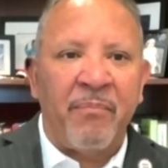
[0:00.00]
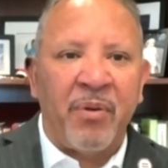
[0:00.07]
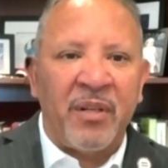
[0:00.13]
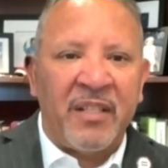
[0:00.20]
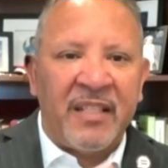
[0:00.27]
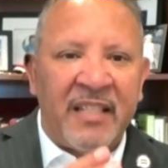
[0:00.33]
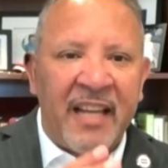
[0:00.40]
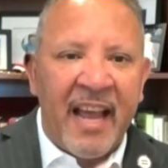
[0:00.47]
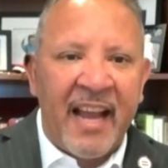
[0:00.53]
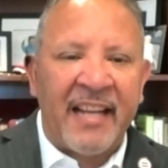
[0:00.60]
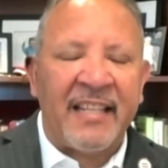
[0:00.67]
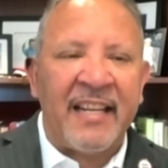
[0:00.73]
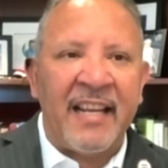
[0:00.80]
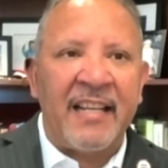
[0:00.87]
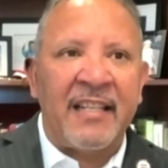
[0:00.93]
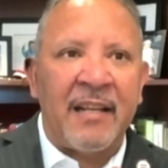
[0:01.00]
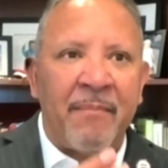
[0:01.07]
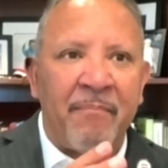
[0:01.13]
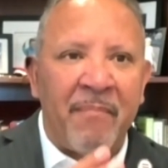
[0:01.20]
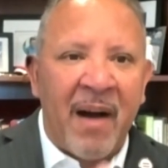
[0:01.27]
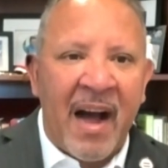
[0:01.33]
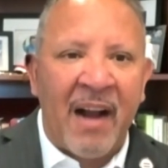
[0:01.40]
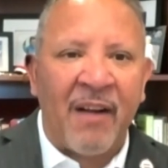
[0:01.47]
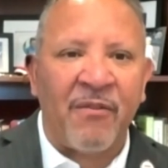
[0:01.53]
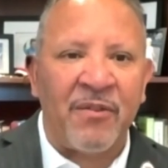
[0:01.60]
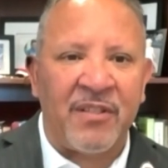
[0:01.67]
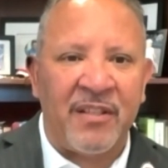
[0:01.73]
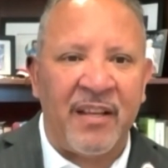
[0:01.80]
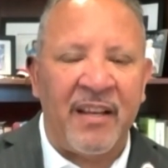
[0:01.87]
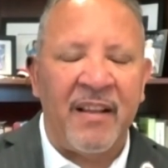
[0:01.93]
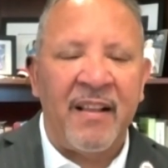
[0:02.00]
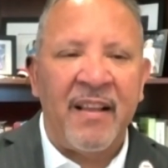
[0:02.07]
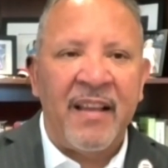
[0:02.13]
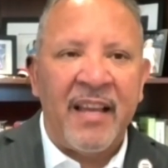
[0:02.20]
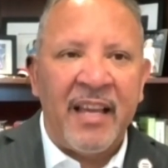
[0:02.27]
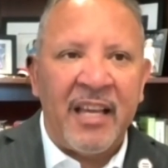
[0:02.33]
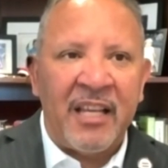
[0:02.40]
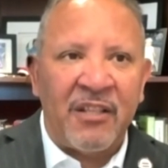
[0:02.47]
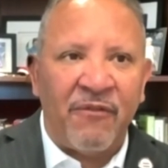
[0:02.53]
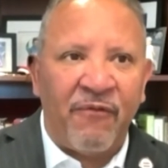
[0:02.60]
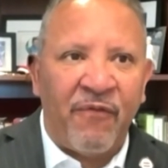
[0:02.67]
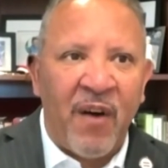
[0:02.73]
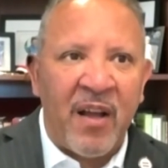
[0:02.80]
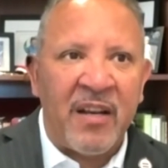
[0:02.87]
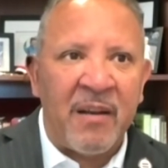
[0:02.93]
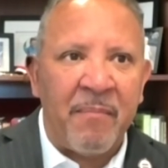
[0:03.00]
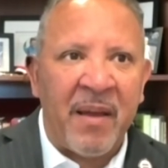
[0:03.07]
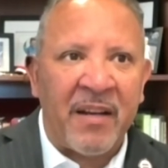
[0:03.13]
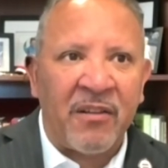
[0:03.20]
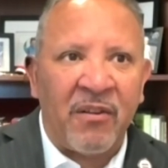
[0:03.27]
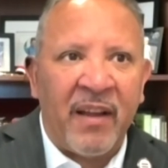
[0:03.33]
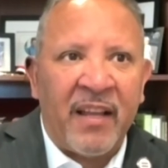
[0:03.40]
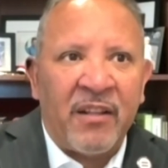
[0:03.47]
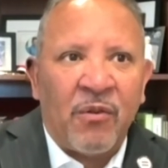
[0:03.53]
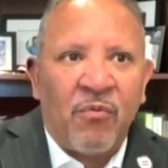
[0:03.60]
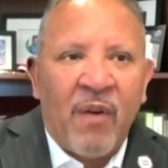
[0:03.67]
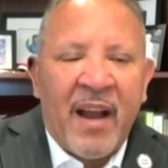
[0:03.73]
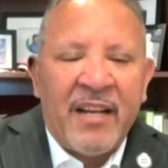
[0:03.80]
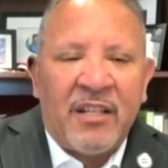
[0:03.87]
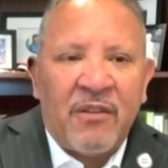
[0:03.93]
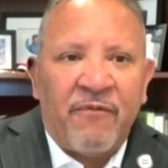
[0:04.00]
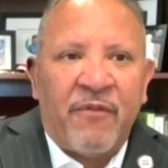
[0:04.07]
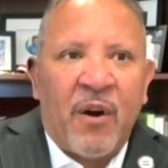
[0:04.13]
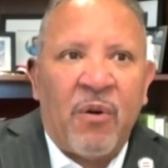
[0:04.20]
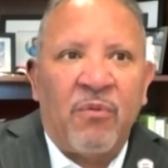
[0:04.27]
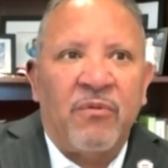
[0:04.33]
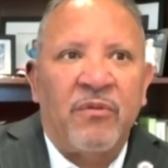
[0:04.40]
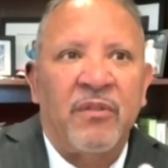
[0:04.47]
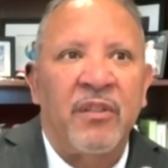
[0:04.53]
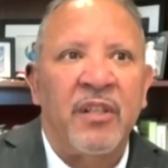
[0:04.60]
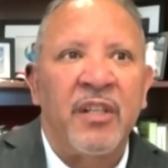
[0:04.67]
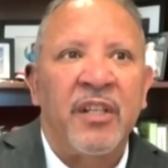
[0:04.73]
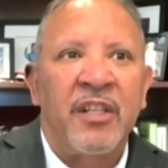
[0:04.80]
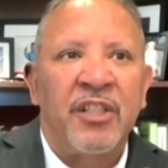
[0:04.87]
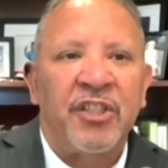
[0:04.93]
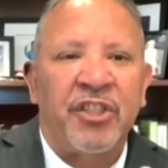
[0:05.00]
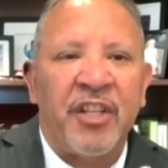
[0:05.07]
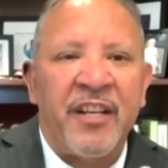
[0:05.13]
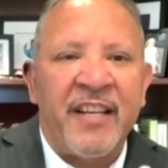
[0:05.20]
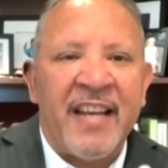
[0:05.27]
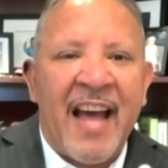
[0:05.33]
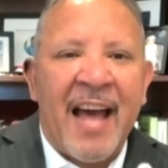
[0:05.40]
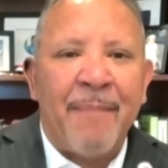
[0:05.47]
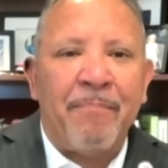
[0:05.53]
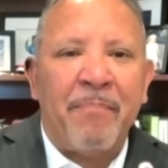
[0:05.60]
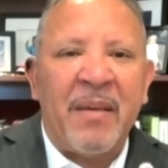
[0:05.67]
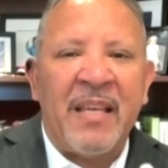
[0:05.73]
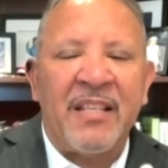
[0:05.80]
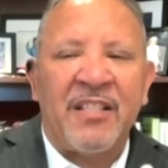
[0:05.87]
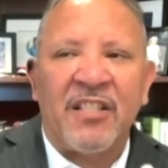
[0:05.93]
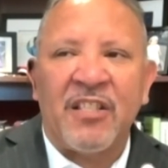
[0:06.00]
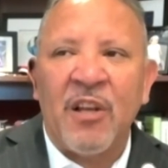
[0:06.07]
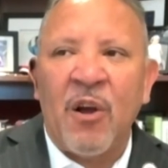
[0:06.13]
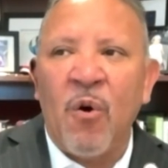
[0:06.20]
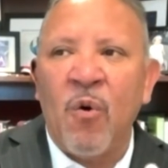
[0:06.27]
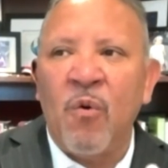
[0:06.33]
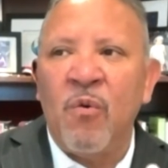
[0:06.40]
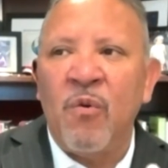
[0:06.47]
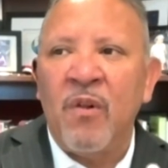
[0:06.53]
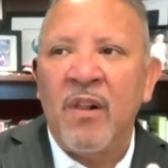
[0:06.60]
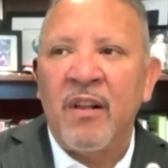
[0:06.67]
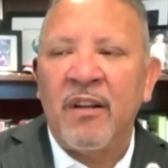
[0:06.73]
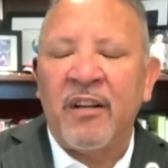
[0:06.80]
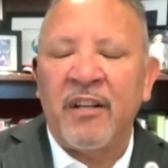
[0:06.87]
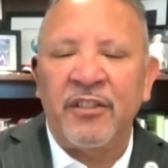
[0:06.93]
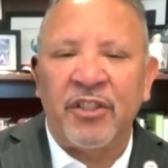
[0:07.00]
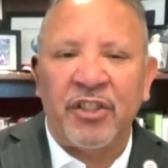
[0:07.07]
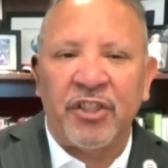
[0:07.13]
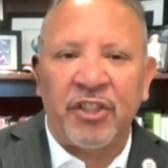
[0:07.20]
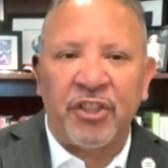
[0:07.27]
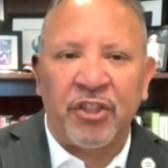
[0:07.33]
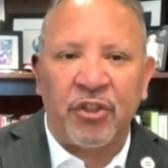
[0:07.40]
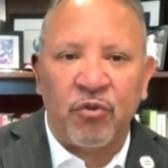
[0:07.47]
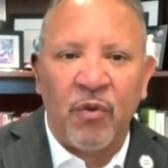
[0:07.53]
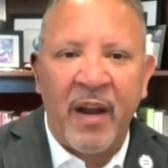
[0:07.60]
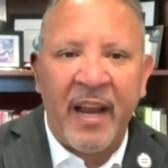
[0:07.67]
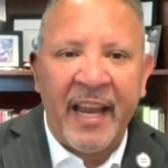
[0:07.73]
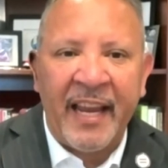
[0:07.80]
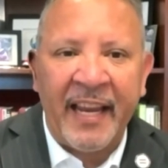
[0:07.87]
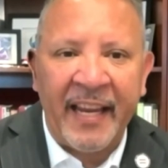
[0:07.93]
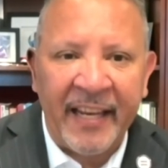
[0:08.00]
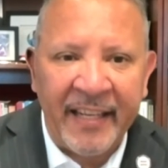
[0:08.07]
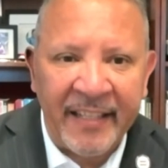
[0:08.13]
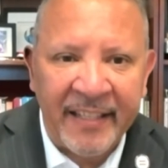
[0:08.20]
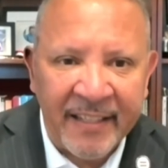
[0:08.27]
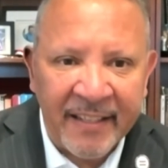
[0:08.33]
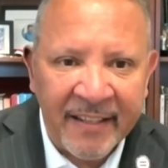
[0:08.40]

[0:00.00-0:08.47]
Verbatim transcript: Protecting democracy is fundamental, and the right to vote should not be so constrained